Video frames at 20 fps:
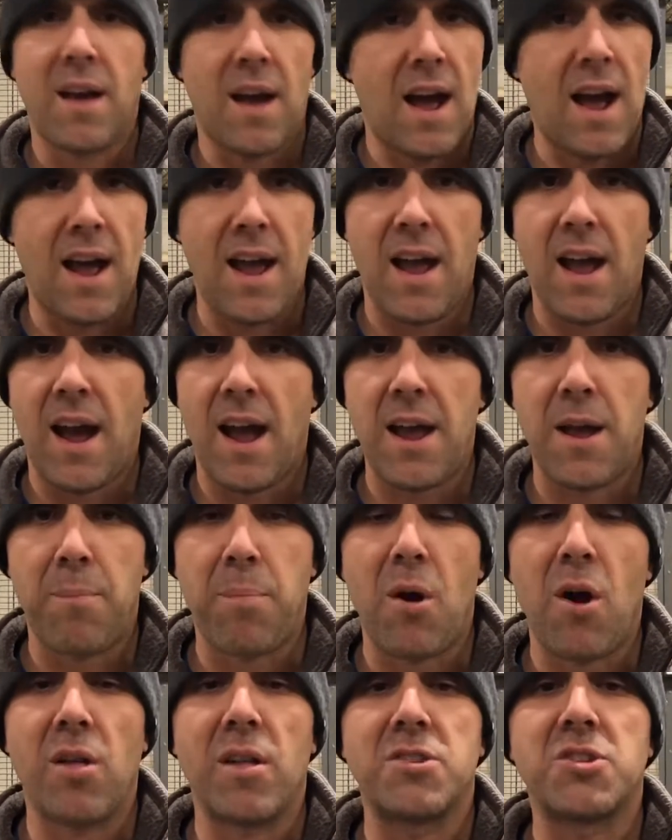I
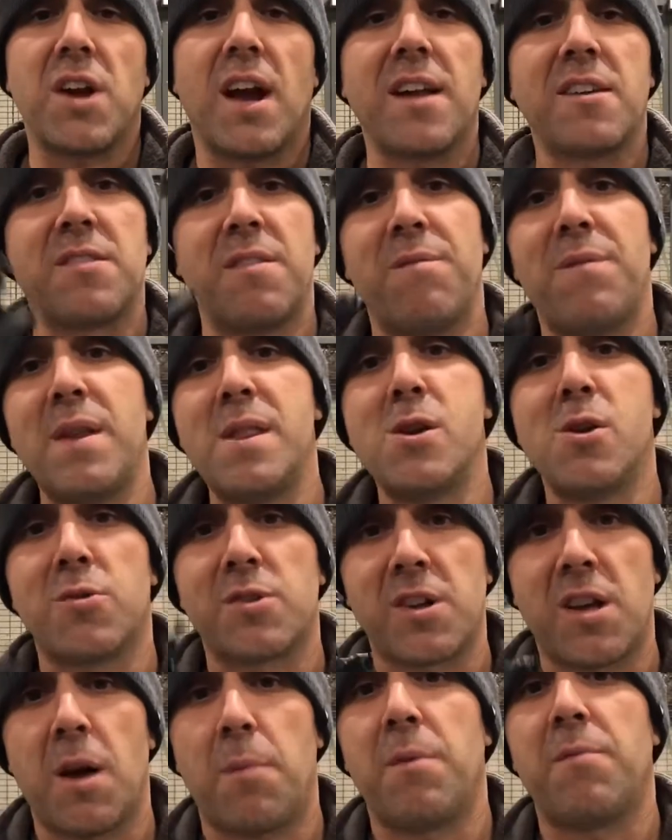apologize. The video is
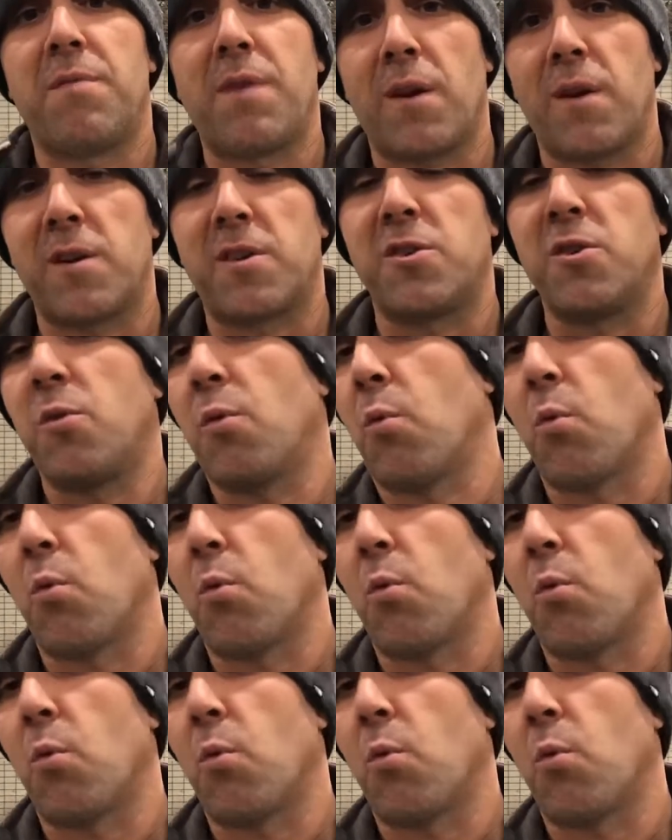coming very soon.